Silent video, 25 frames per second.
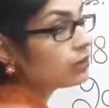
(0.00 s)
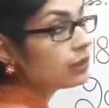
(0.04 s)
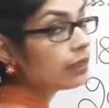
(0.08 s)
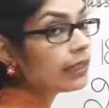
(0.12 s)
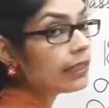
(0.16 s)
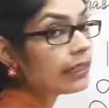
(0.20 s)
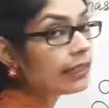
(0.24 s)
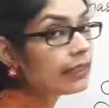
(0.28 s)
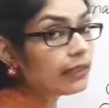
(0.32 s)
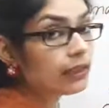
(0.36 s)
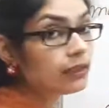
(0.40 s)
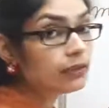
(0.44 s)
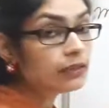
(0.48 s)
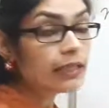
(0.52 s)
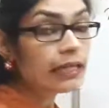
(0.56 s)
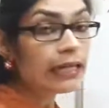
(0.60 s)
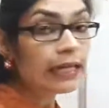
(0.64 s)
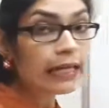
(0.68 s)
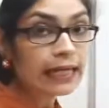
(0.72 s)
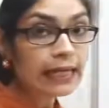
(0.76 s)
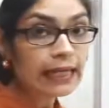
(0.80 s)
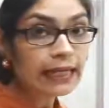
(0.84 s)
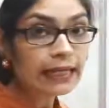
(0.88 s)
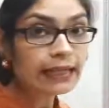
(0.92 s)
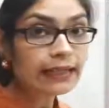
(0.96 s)
it is
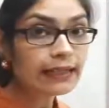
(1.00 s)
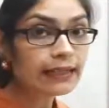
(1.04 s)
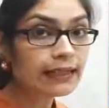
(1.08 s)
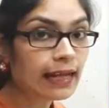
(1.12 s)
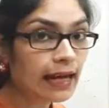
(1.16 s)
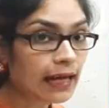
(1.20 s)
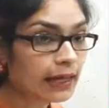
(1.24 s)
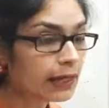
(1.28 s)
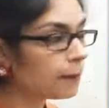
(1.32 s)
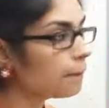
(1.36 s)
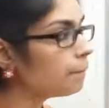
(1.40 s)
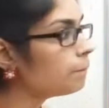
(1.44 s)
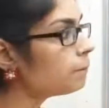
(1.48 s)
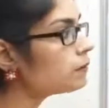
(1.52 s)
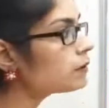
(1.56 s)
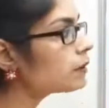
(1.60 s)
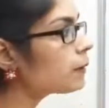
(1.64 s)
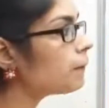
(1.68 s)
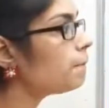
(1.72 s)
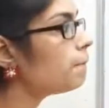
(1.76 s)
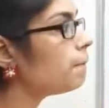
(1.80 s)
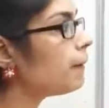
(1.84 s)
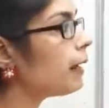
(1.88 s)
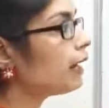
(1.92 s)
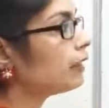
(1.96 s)
8 times
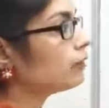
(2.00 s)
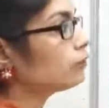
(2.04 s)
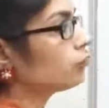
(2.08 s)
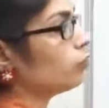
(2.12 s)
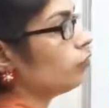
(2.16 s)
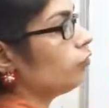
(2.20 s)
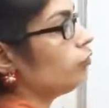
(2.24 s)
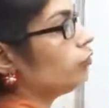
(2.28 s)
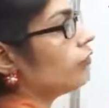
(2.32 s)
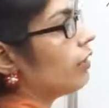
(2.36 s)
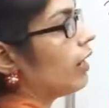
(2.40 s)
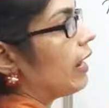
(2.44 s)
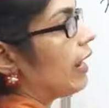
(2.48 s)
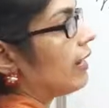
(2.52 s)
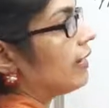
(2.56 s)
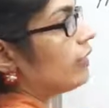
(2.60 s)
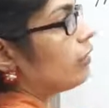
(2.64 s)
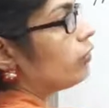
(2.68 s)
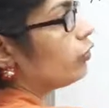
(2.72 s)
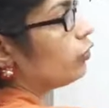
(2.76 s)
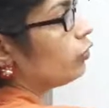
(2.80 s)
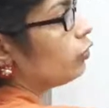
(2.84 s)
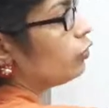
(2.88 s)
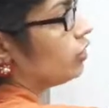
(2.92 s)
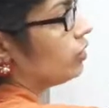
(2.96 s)
mass of
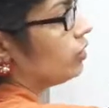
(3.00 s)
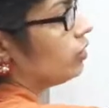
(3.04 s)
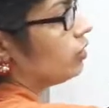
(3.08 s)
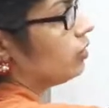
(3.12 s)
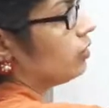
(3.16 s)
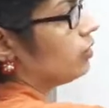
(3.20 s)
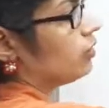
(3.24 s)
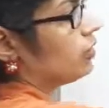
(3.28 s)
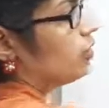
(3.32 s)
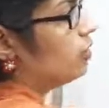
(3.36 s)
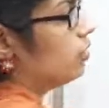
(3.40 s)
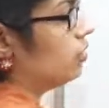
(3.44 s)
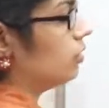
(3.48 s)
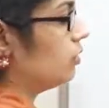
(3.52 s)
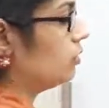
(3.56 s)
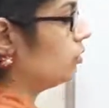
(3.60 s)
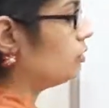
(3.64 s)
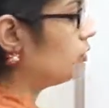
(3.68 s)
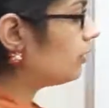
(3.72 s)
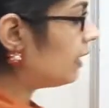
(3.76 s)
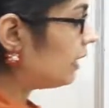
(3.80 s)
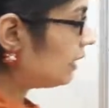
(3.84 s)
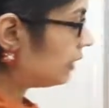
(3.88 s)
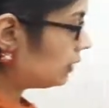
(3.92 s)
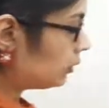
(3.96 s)
hydrogen. So
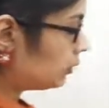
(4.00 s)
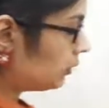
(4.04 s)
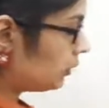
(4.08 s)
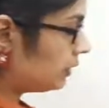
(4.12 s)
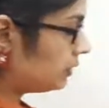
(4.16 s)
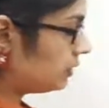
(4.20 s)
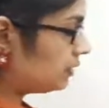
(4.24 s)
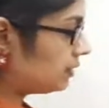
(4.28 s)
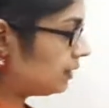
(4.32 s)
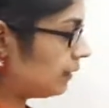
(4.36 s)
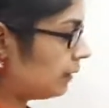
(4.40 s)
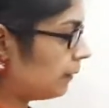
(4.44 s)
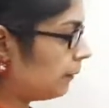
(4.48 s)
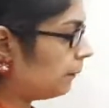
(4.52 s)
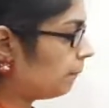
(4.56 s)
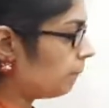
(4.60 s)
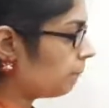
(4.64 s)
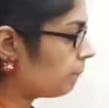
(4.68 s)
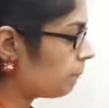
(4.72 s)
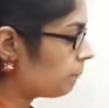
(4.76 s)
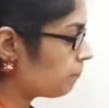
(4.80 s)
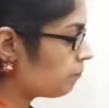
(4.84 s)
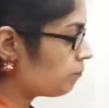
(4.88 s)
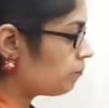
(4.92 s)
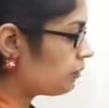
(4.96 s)
that's what say,
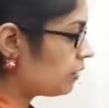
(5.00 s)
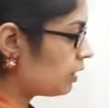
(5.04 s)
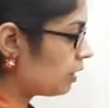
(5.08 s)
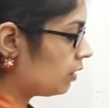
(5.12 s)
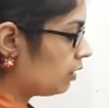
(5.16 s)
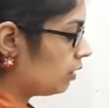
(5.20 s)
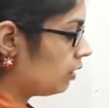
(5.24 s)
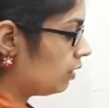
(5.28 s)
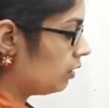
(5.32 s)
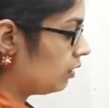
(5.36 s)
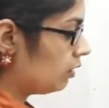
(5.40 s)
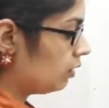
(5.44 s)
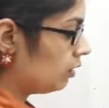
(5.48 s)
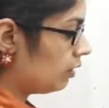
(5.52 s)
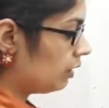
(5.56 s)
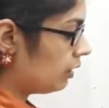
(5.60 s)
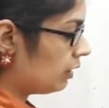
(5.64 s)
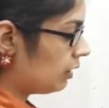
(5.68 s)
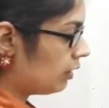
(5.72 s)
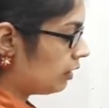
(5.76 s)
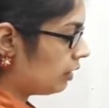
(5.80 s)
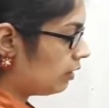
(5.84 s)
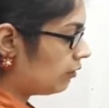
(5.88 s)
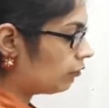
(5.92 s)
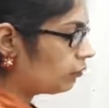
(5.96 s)

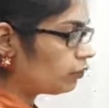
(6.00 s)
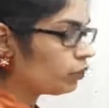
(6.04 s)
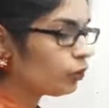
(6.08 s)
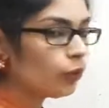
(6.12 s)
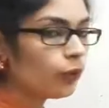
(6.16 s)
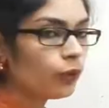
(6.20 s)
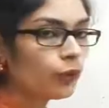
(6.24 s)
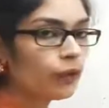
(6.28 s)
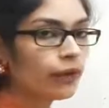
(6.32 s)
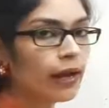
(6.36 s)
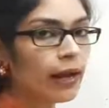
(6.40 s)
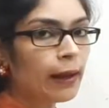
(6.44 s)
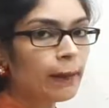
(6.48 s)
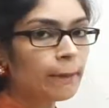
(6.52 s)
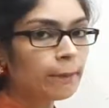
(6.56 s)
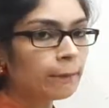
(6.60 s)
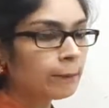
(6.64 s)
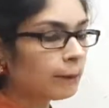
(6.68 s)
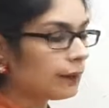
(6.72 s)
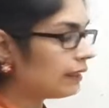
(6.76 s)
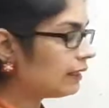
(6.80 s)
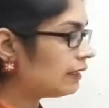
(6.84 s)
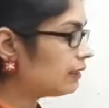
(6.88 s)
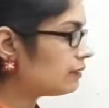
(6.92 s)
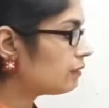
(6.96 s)
if 2 gram it
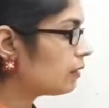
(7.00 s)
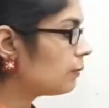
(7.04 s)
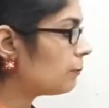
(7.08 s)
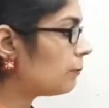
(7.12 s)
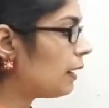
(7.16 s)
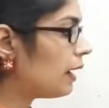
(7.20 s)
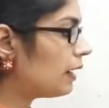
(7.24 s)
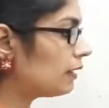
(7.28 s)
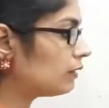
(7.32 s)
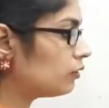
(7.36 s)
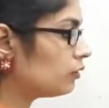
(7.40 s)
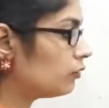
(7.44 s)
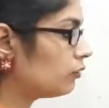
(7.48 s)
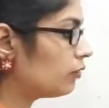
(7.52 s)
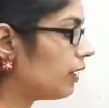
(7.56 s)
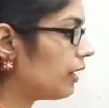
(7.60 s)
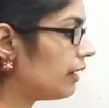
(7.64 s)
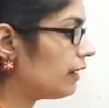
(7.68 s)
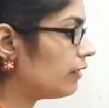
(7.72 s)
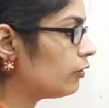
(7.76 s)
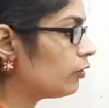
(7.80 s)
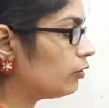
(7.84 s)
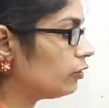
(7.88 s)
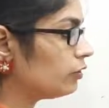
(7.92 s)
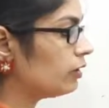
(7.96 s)
is the mass of
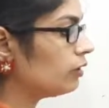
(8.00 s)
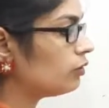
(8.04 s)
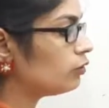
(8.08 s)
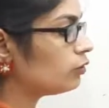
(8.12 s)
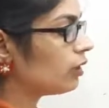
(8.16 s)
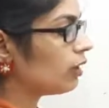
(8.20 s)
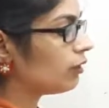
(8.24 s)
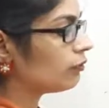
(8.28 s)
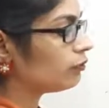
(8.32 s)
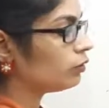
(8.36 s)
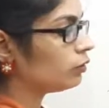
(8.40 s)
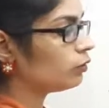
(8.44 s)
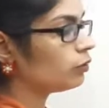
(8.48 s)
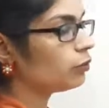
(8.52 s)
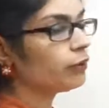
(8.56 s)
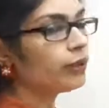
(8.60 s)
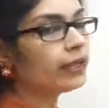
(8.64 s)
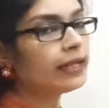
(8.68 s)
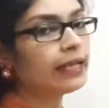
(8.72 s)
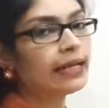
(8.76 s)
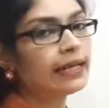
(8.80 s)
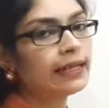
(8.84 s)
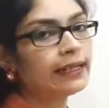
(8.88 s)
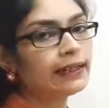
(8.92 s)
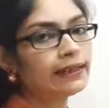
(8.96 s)
hydrogen, you have to do
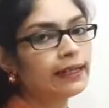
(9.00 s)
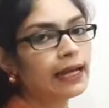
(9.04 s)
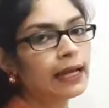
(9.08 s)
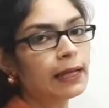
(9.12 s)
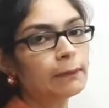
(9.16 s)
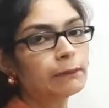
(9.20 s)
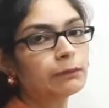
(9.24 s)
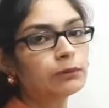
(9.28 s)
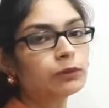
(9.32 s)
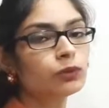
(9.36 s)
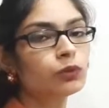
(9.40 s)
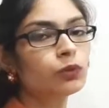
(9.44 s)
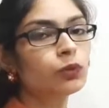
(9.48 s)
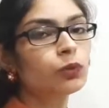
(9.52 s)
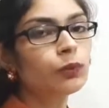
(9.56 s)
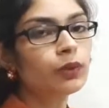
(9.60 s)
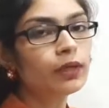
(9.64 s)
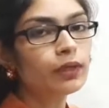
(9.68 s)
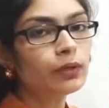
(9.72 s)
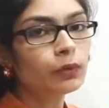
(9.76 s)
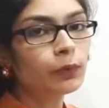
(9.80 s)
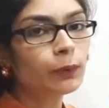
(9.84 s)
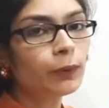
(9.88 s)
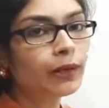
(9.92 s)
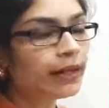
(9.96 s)
8 times. 2 into
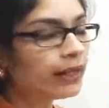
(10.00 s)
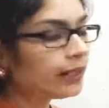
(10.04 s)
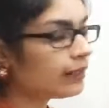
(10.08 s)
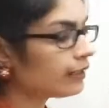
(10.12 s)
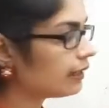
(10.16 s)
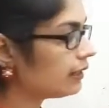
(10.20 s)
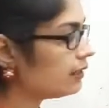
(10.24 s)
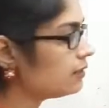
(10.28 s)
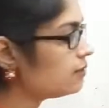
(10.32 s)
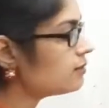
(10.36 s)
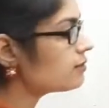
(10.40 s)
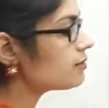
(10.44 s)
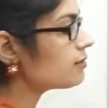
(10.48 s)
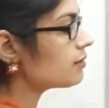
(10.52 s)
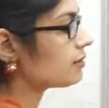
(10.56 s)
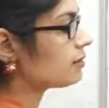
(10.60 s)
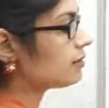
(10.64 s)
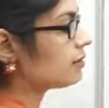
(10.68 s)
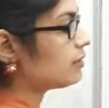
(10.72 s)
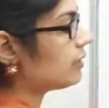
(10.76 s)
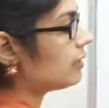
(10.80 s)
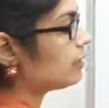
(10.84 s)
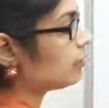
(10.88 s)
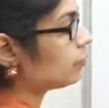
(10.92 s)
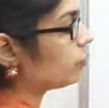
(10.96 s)
8 is
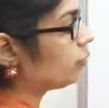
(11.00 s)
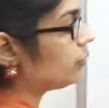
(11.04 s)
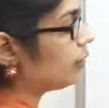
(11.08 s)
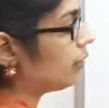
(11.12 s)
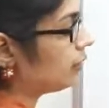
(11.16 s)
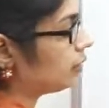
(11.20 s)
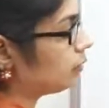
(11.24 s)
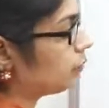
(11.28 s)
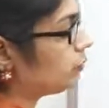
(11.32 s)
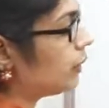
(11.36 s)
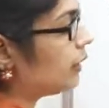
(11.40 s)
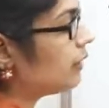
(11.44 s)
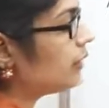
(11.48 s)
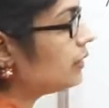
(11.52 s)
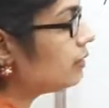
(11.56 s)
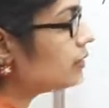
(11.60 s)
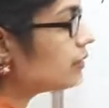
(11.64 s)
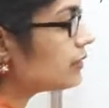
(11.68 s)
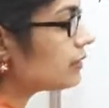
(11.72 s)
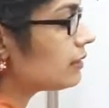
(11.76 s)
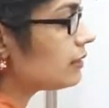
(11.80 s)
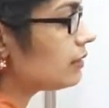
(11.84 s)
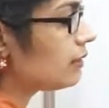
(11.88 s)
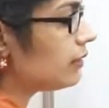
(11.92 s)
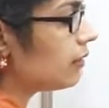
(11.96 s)
16. So that's why
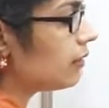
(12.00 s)
16